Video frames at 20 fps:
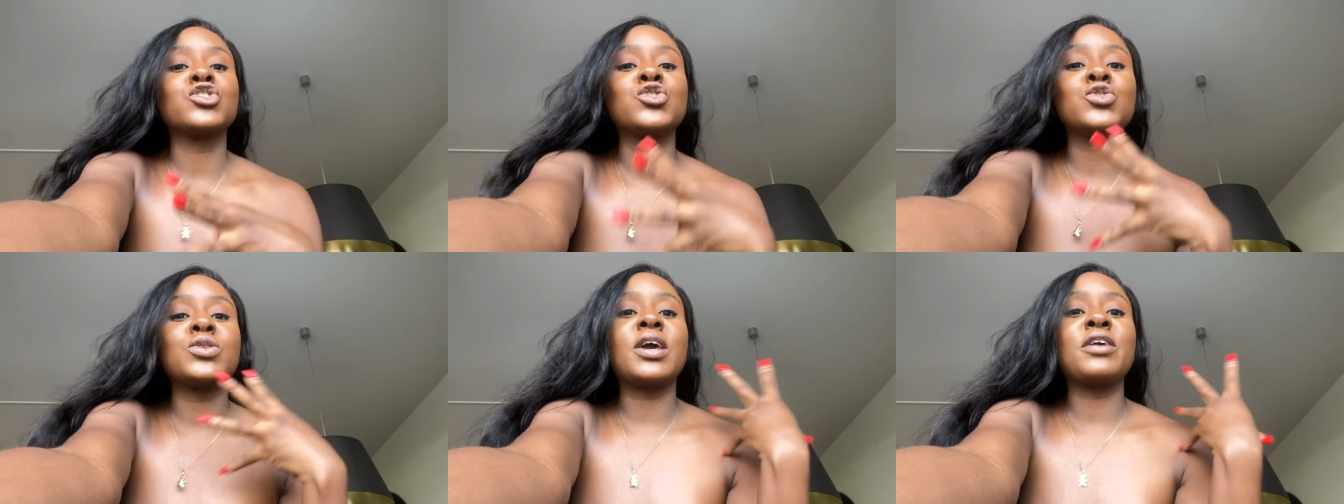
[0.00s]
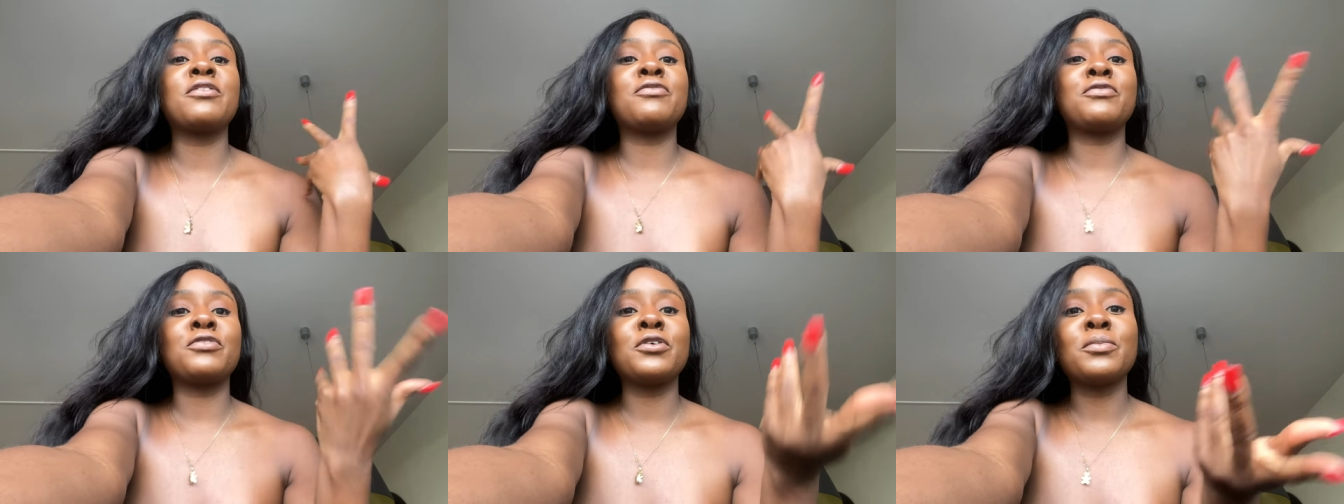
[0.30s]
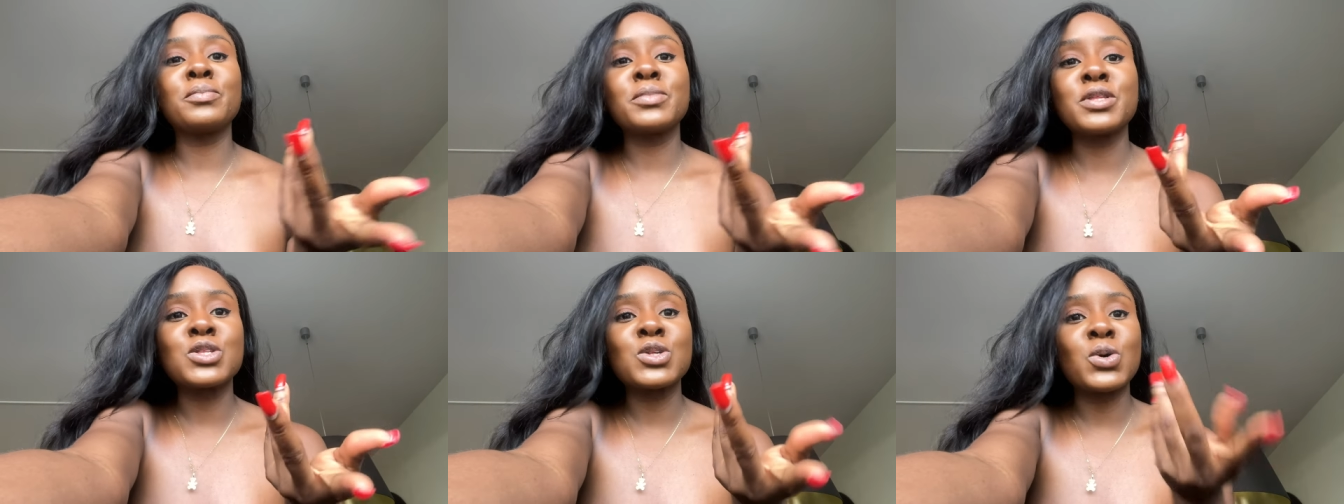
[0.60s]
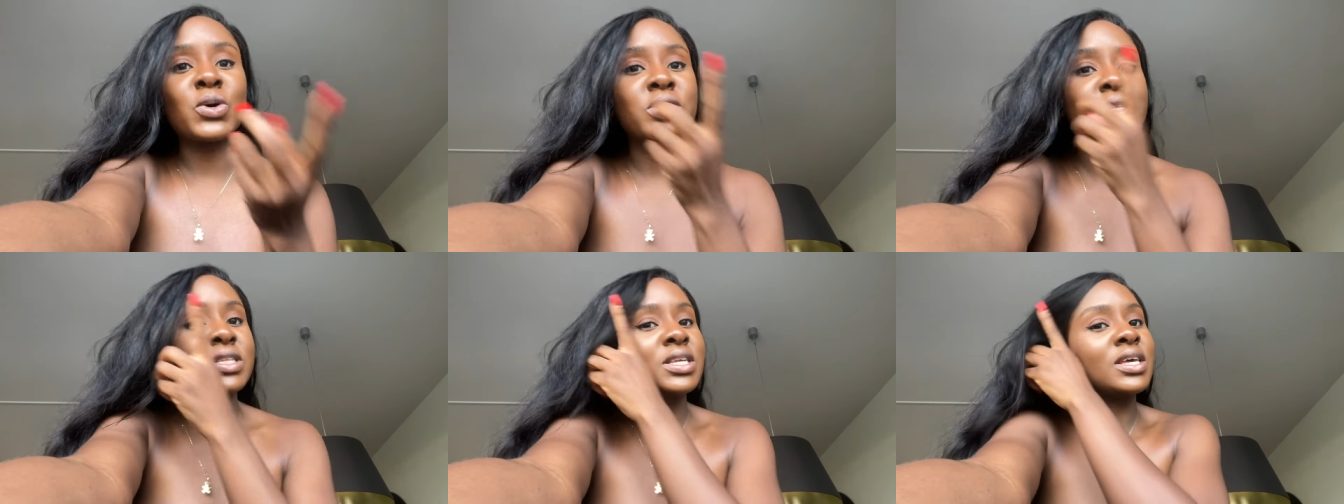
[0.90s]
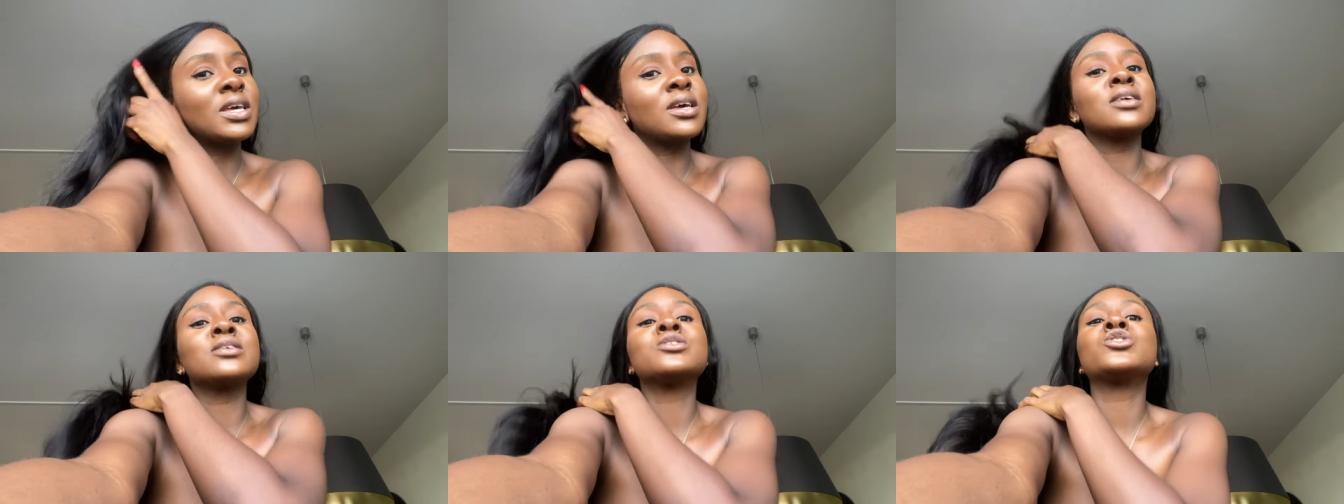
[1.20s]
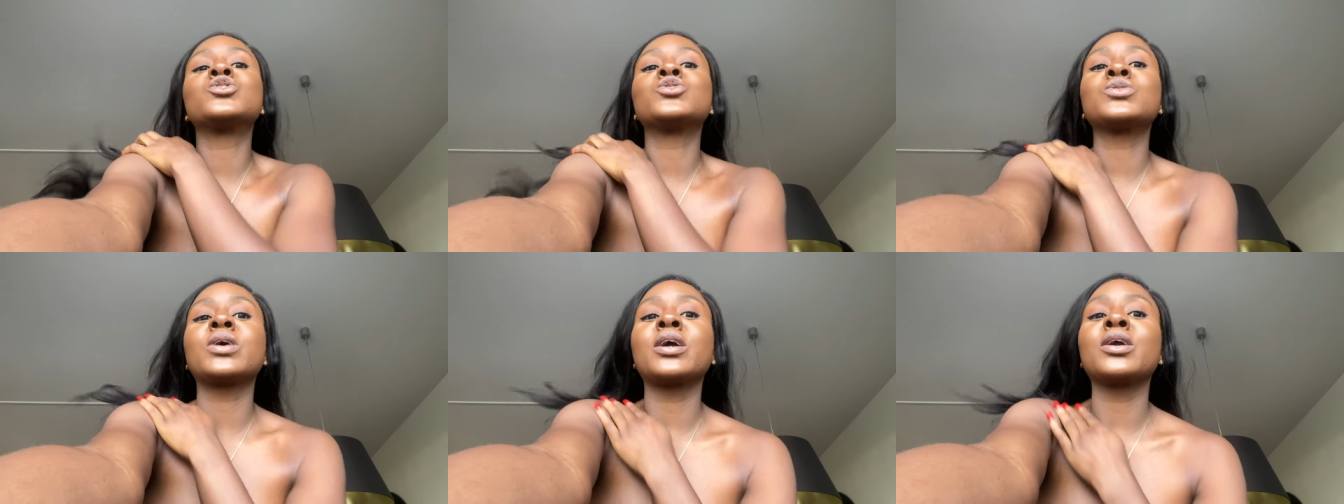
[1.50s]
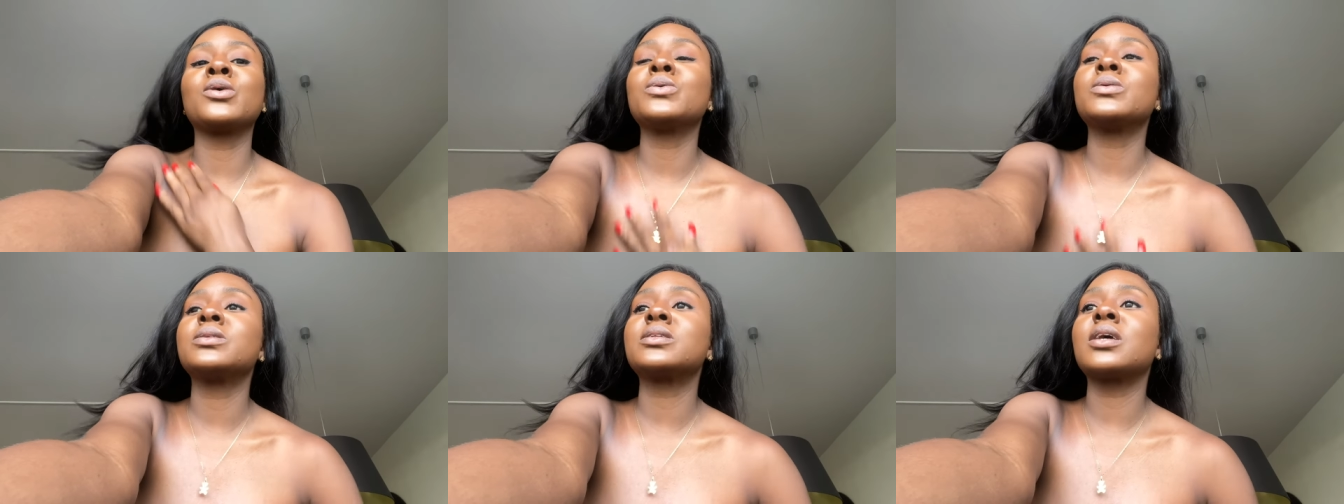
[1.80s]
should I film this content? Should I
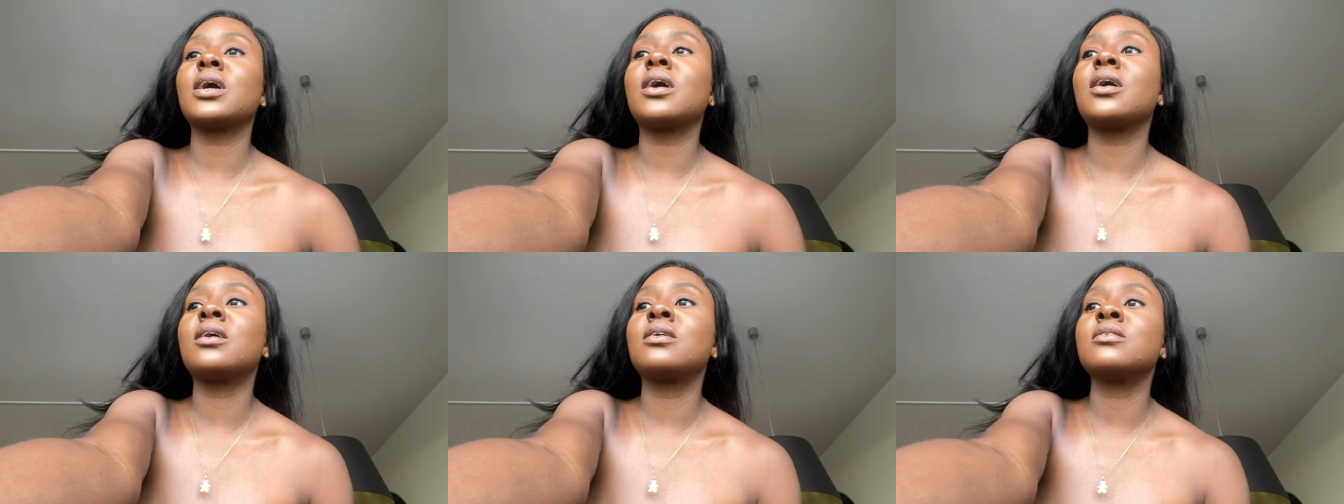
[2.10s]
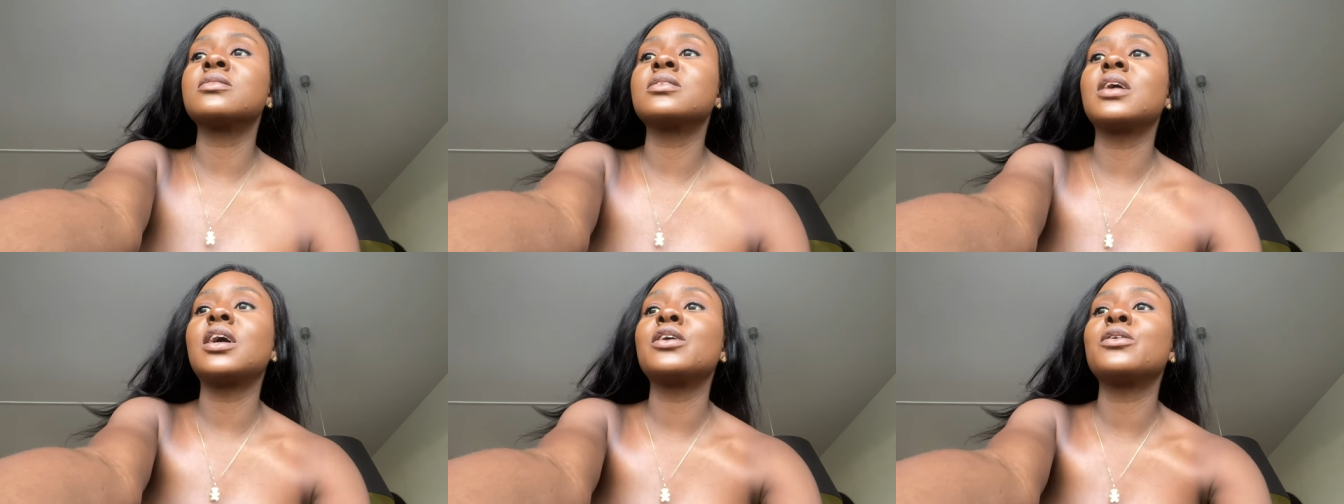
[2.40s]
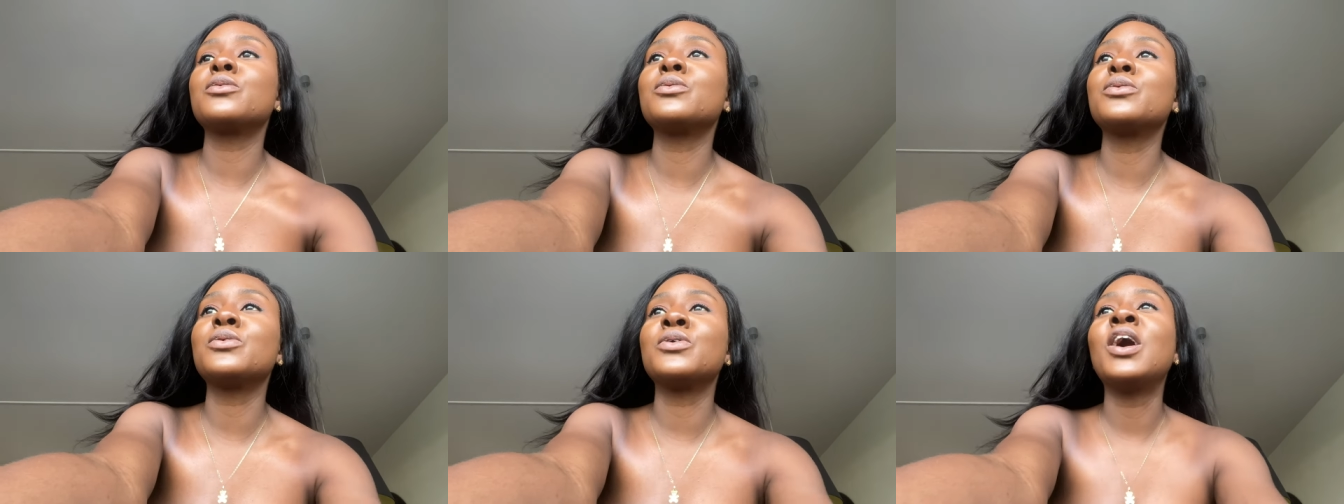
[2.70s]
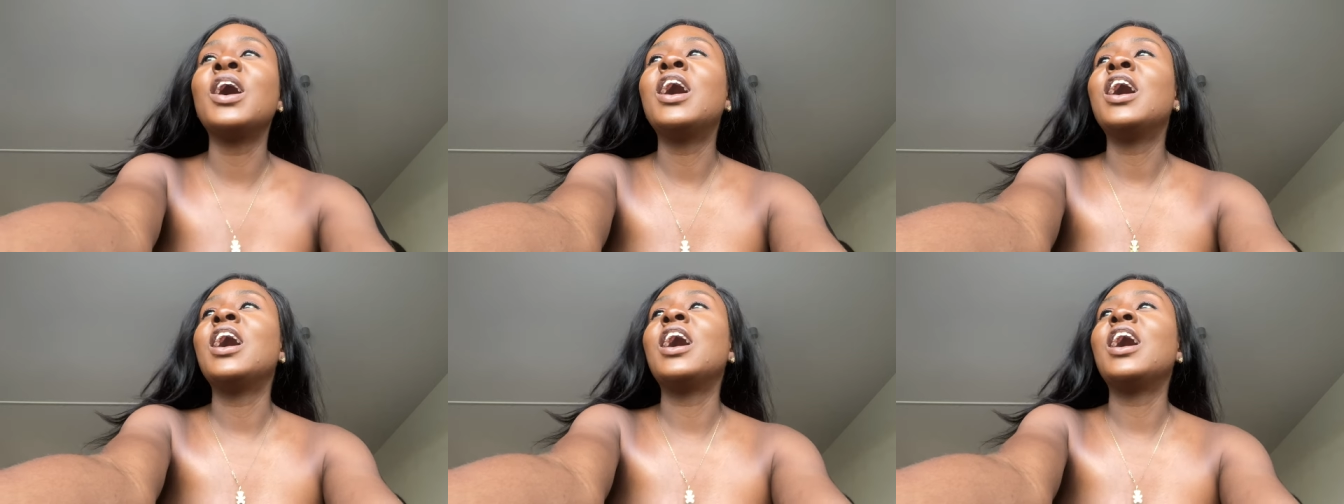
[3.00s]
go down? I don't know.